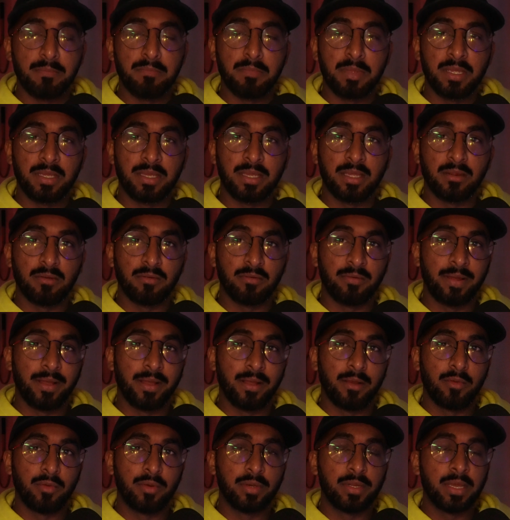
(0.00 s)
I'm making
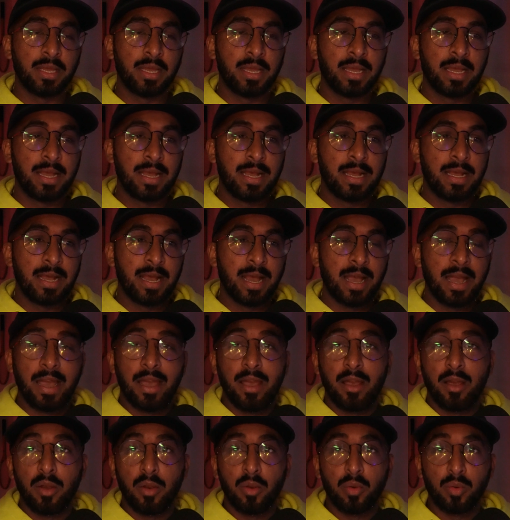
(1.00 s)
around
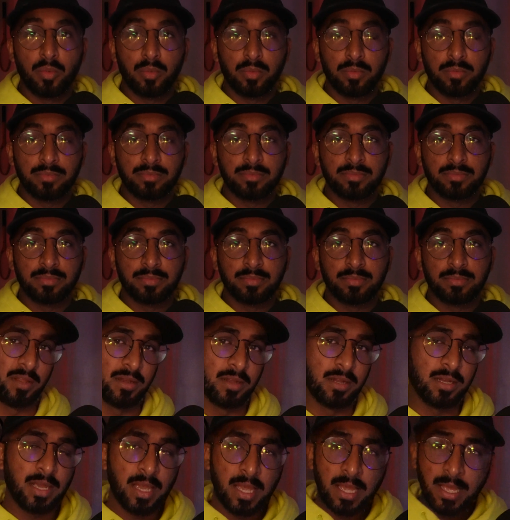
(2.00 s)
how I've done
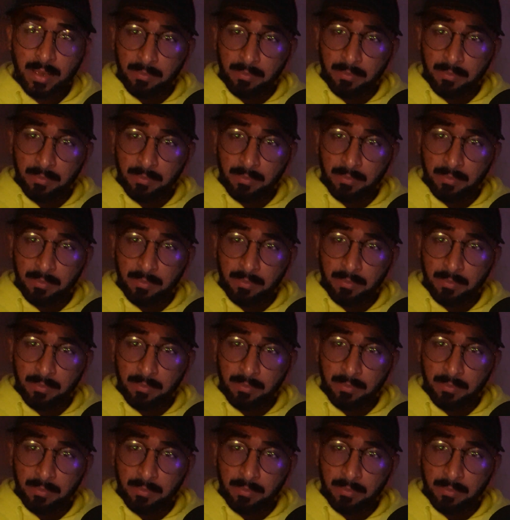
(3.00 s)
it.